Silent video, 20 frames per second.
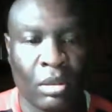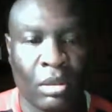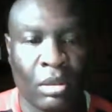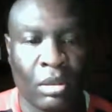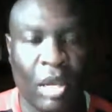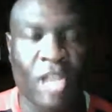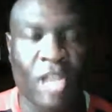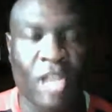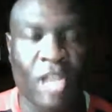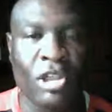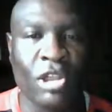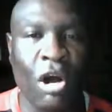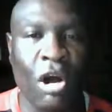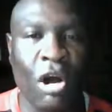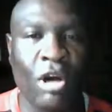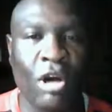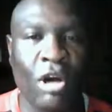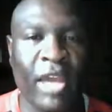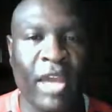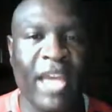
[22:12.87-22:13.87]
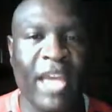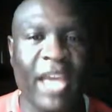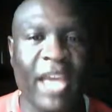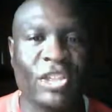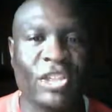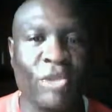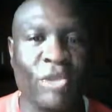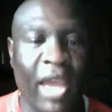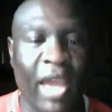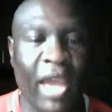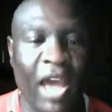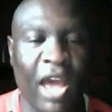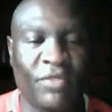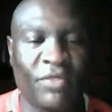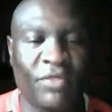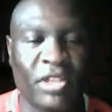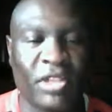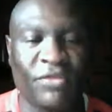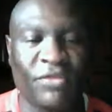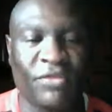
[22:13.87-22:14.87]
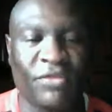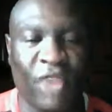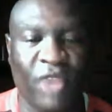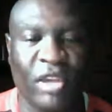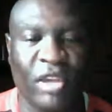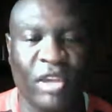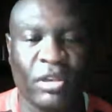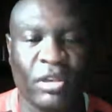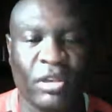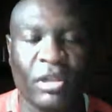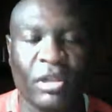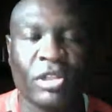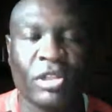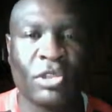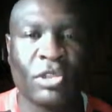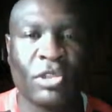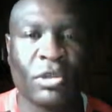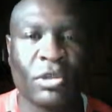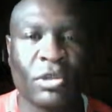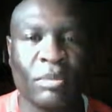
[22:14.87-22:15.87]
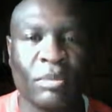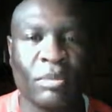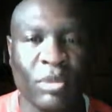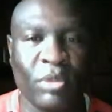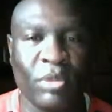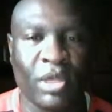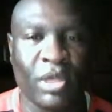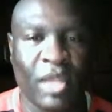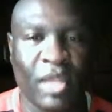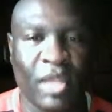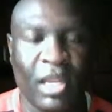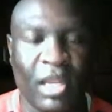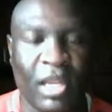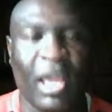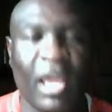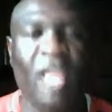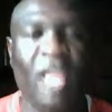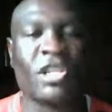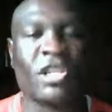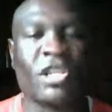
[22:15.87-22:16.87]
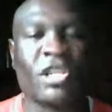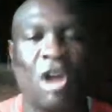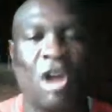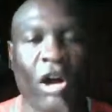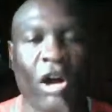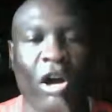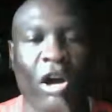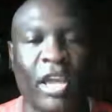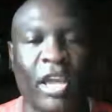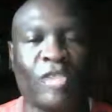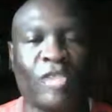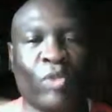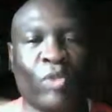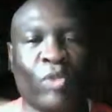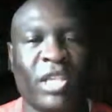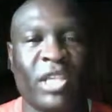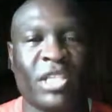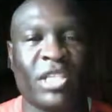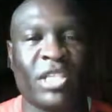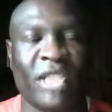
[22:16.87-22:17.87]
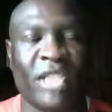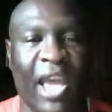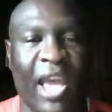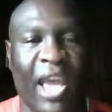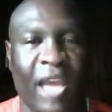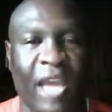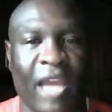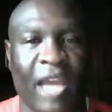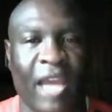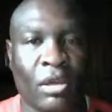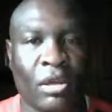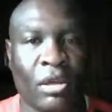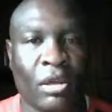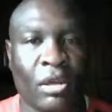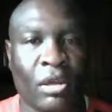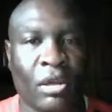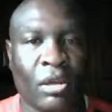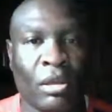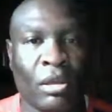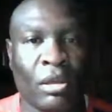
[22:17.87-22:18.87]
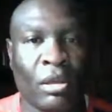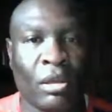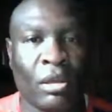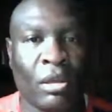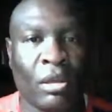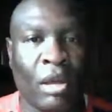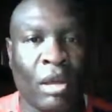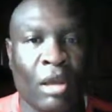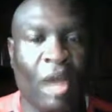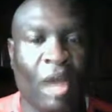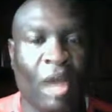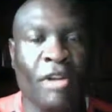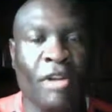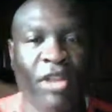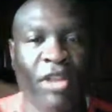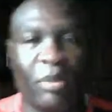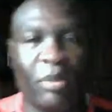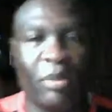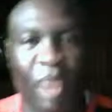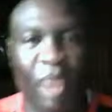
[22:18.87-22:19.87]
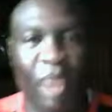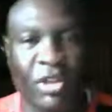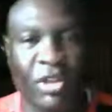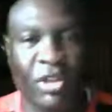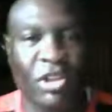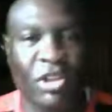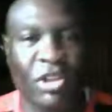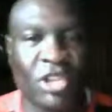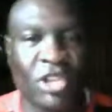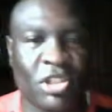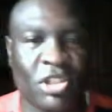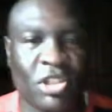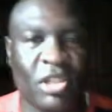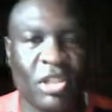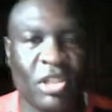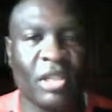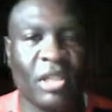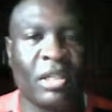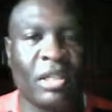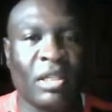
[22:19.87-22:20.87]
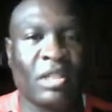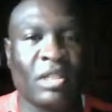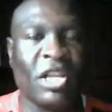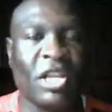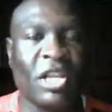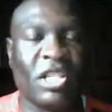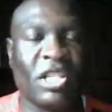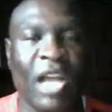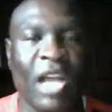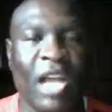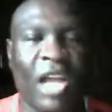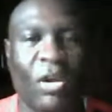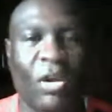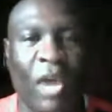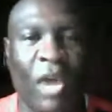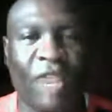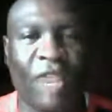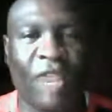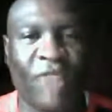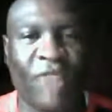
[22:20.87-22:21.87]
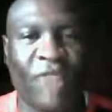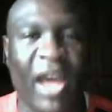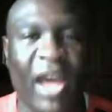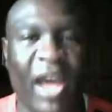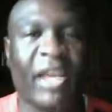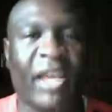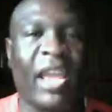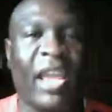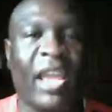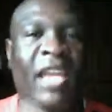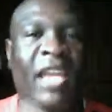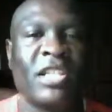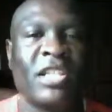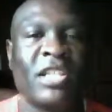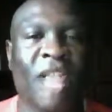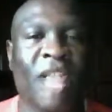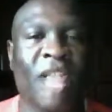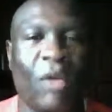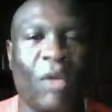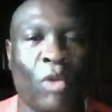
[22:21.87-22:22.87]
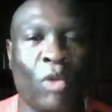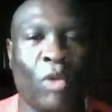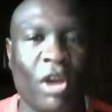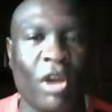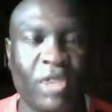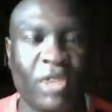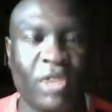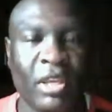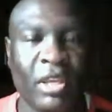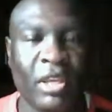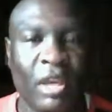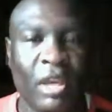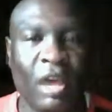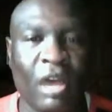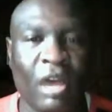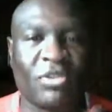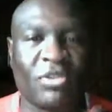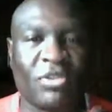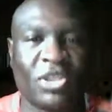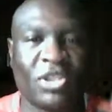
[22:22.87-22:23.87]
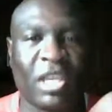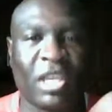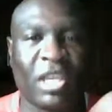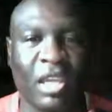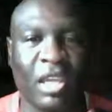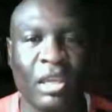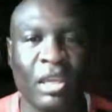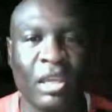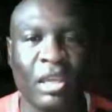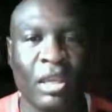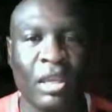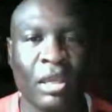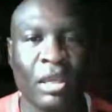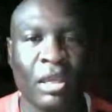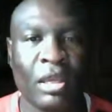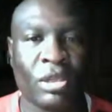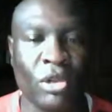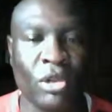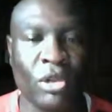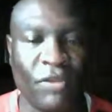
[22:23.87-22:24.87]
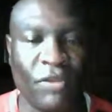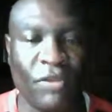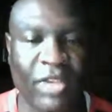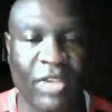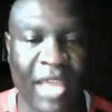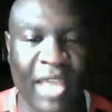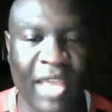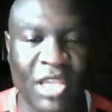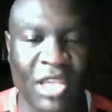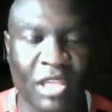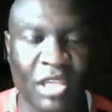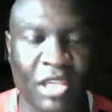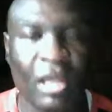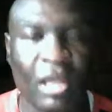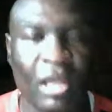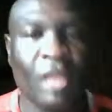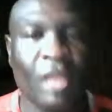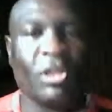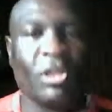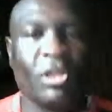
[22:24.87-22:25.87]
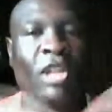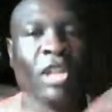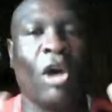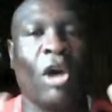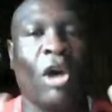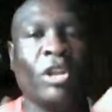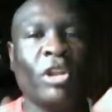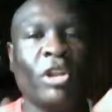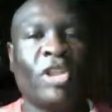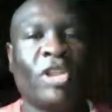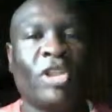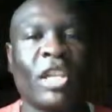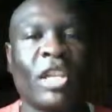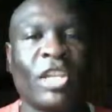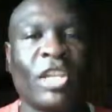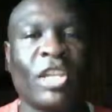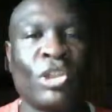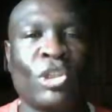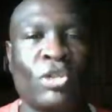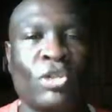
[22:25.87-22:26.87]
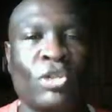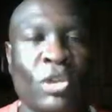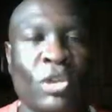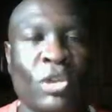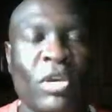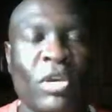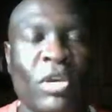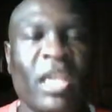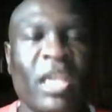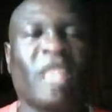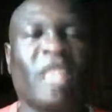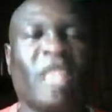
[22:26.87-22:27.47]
as long as you have this failure to communicate, as long as we decide another brother or sister does not qualify and is not worthy of seeking unification, then the only thing that you do is